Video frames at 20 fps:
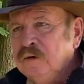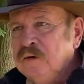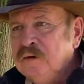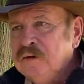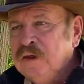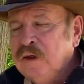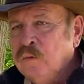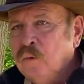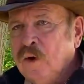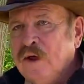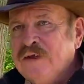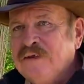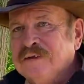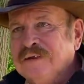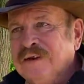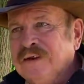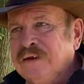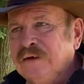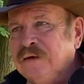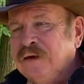That
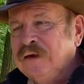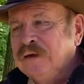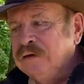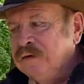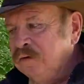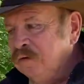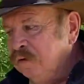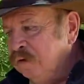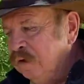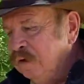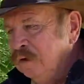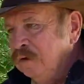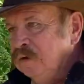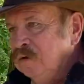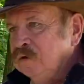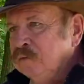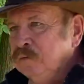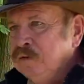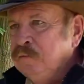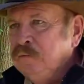wasteland down there
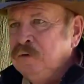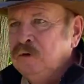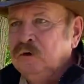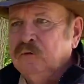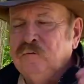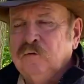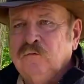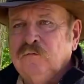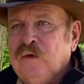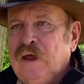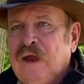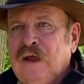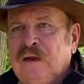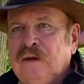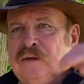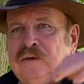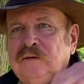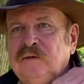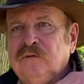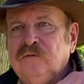used to be beautiful
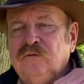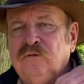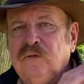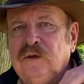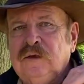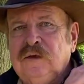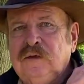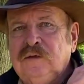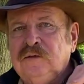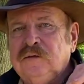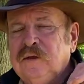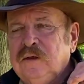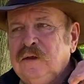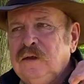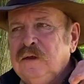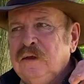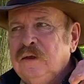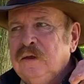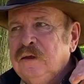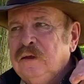valleys and trees,
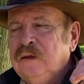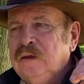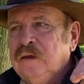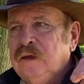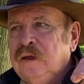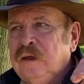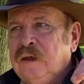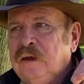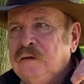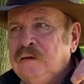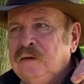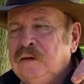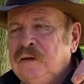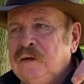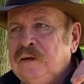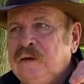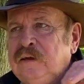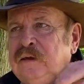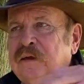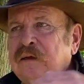and
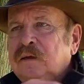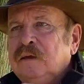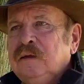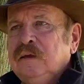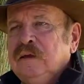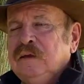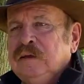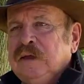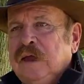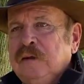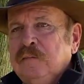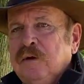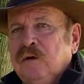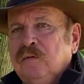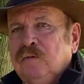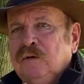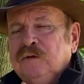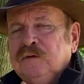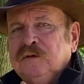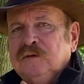he came
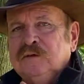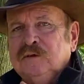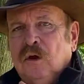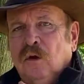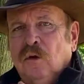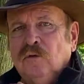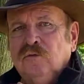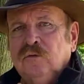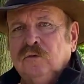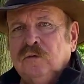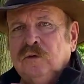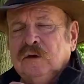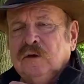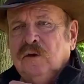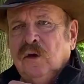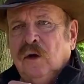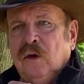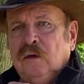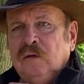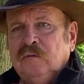over as a soldier to
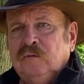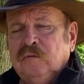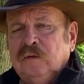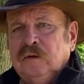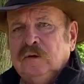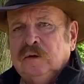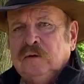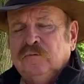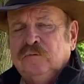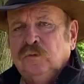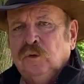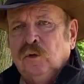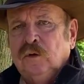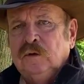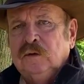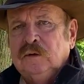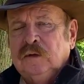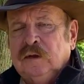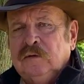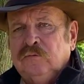guard the
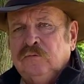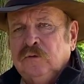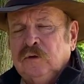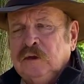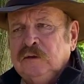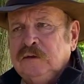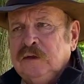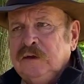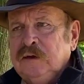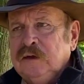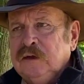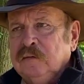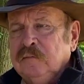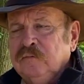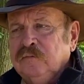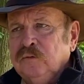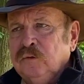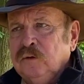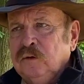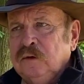fort at Tinicum, the
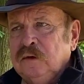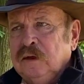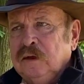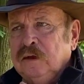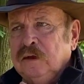fort at